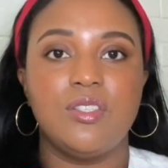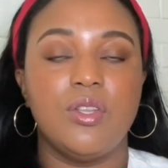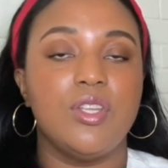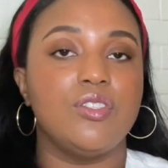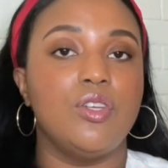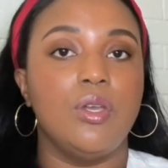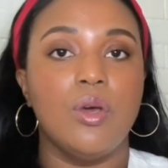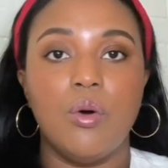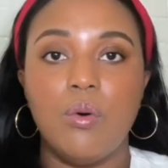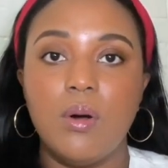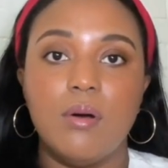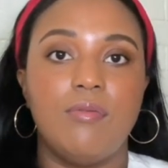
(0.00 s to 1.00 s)
So there's
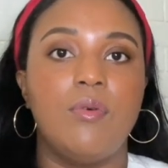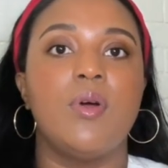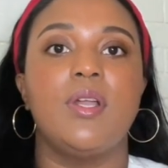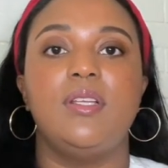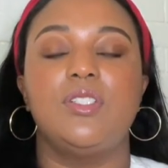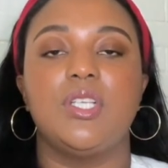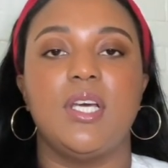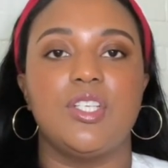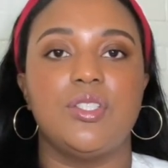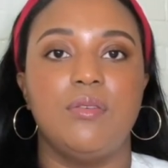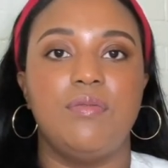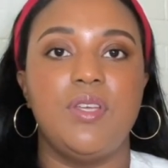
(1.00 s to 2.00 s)
no foreign
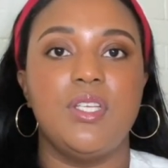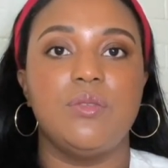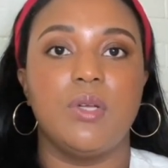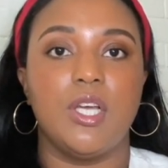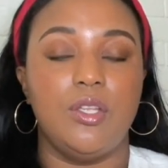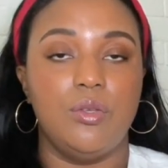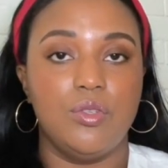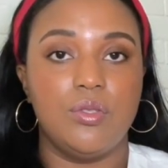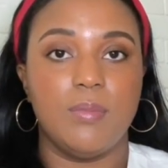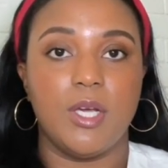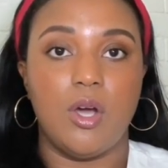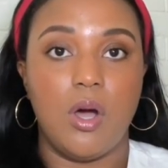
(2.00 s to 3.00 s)
international fees when I use
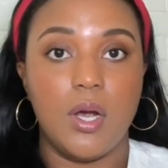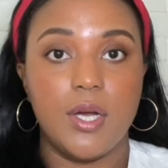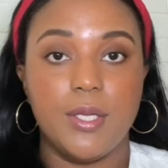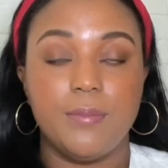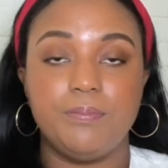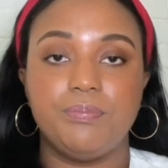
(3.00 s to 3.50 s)
my card.